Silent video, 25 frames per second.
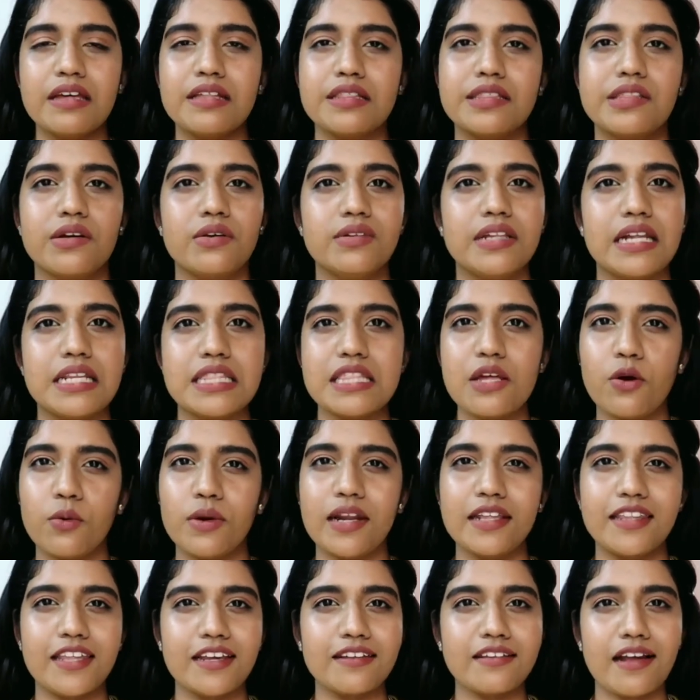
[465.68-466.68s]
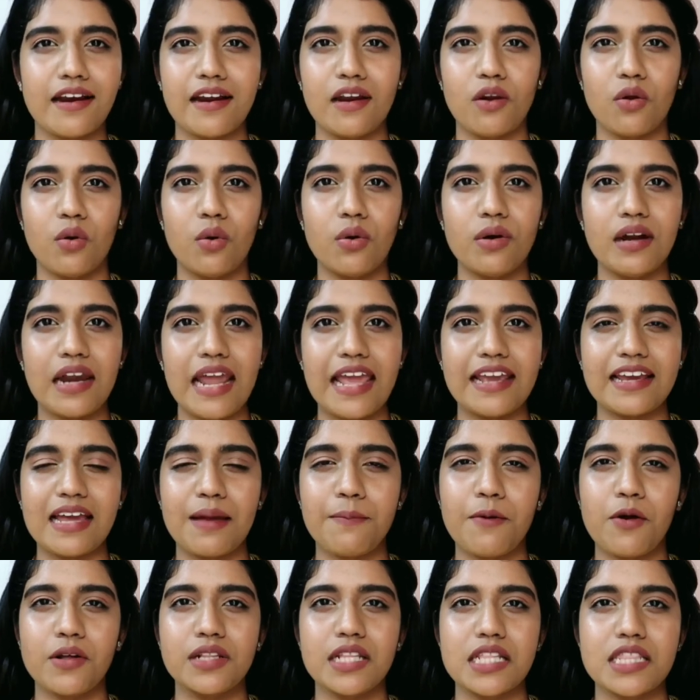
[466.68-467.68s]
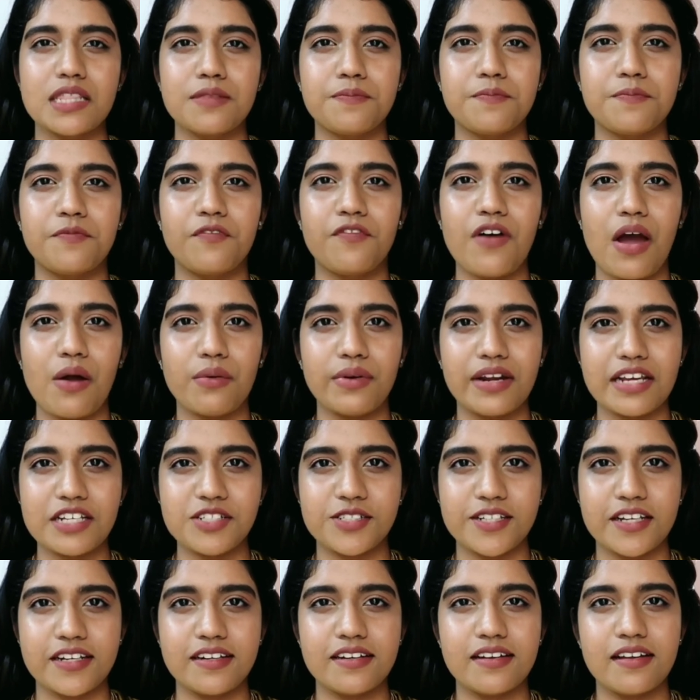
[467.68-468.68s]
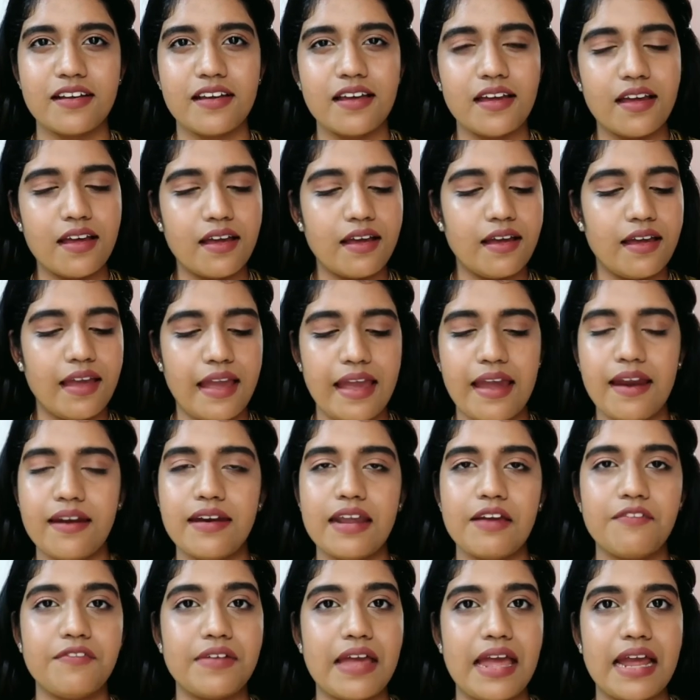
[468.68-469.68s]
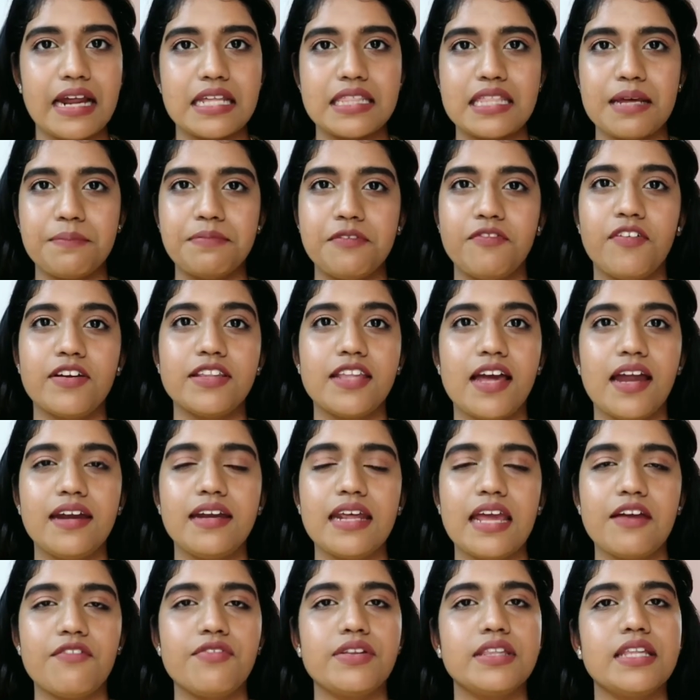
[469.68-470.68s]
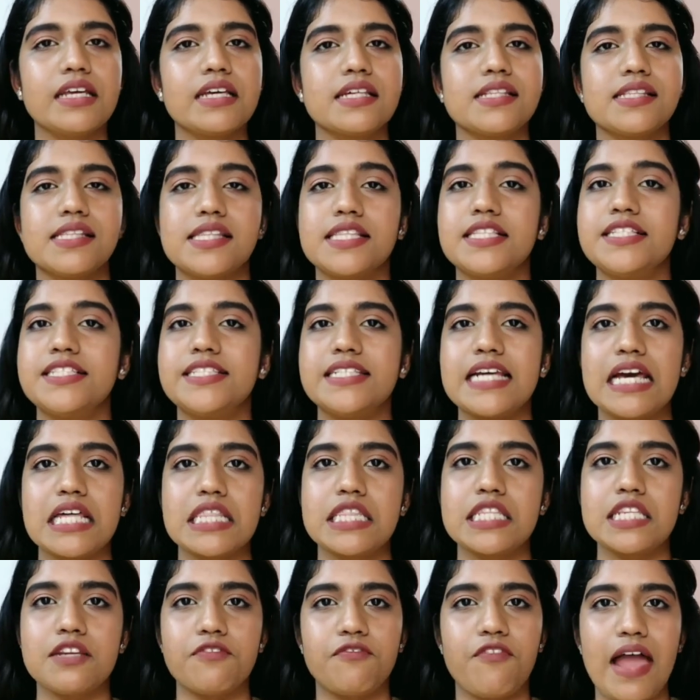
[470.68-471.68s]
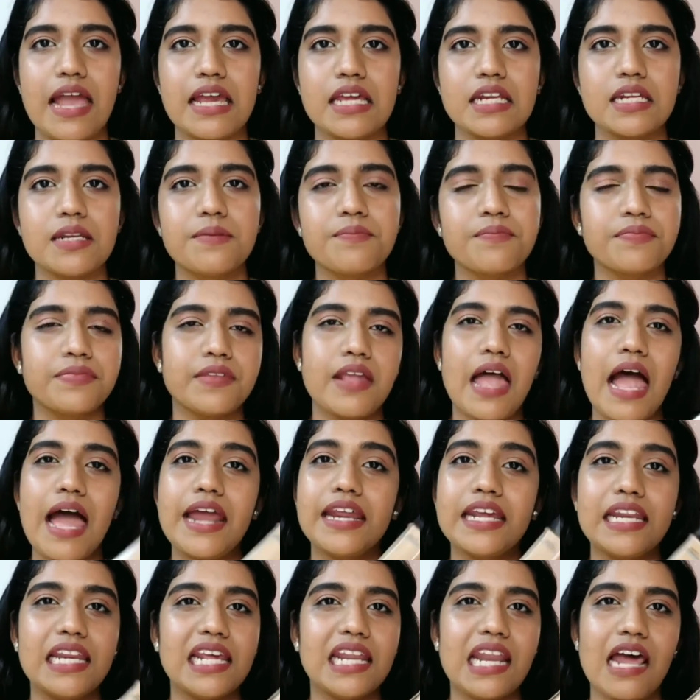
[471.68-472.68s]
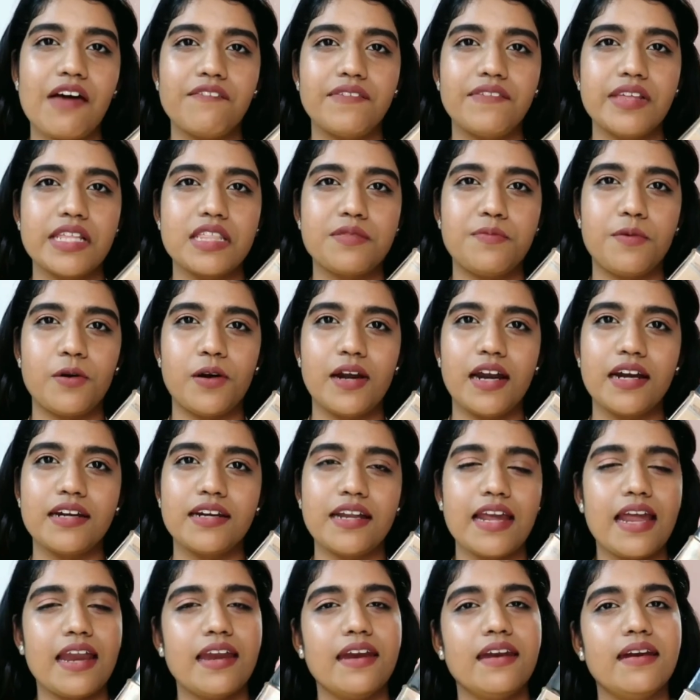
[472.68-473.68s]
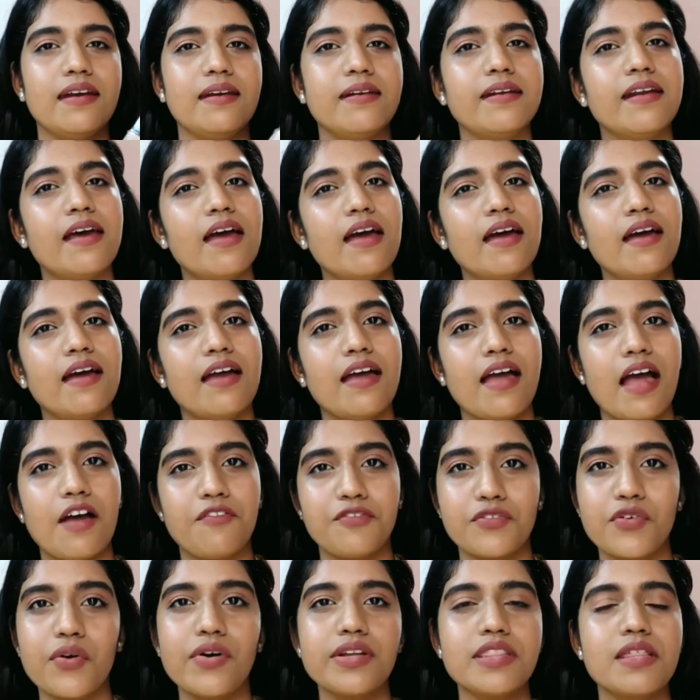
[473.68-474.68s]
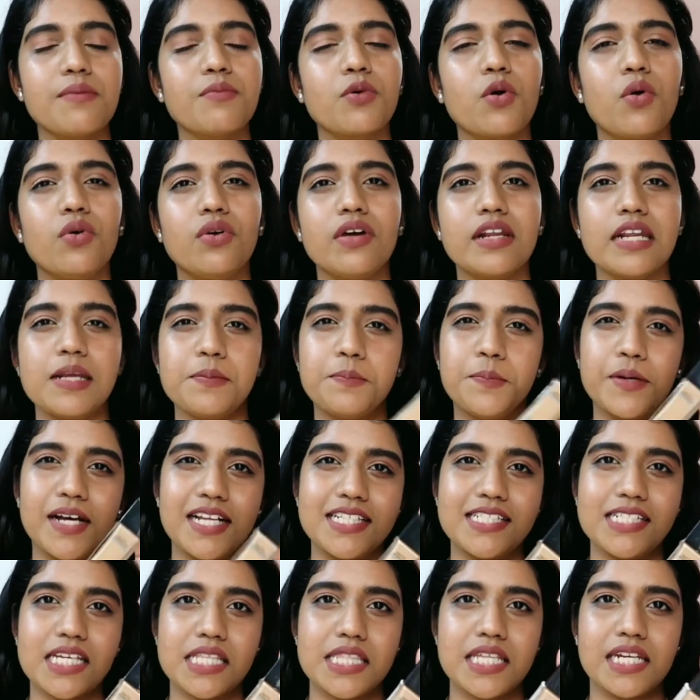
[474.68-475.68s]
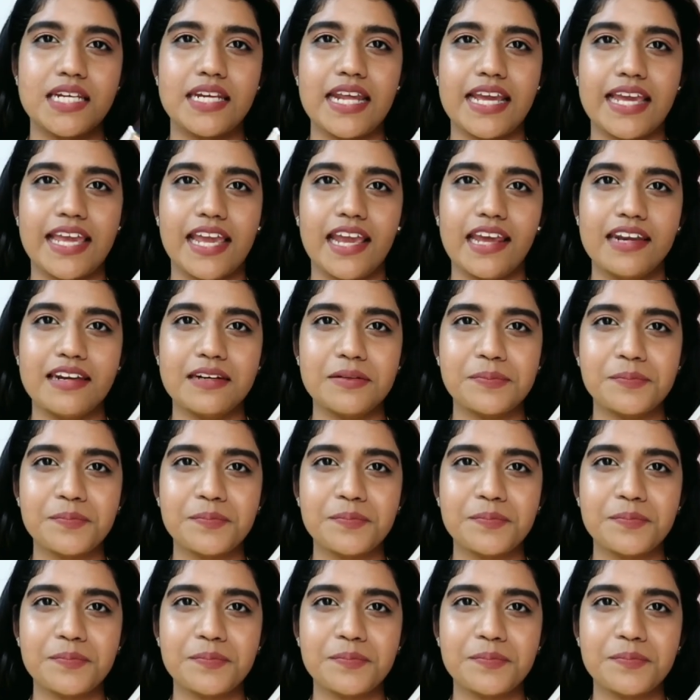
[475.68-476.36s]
So that's the only thing that I don't like about this foundation. And except for that, everything is just fine. I really love this product and of course, I'm going to repurchase it again.